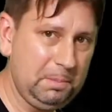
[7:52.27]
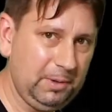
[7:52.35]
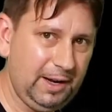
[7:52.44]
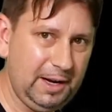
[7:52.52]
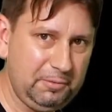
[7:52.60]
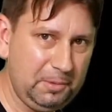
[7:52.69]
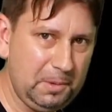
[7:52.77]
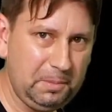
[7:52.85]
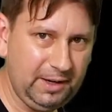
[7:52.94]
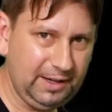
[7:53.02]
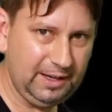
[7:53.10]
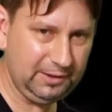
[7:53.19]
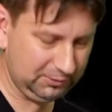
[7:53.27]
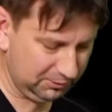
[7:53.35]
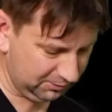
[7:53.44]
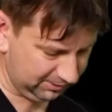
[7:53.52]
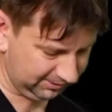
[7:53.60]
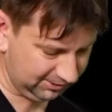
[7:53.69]
play from the beginning so
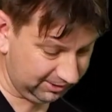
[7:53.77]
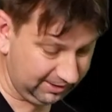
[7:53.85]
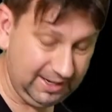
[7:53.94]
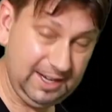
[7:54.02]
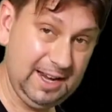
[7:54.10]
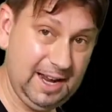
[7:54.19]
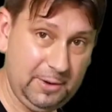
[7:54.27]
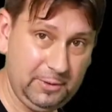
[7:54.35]
you can kind of hear how